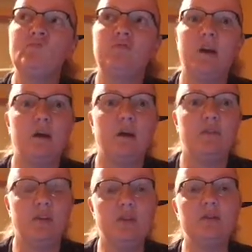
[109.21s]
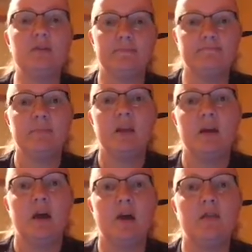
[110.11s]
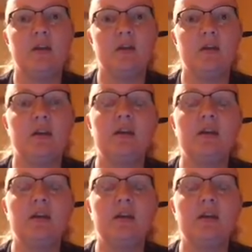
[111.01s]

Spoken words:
5 years, and then a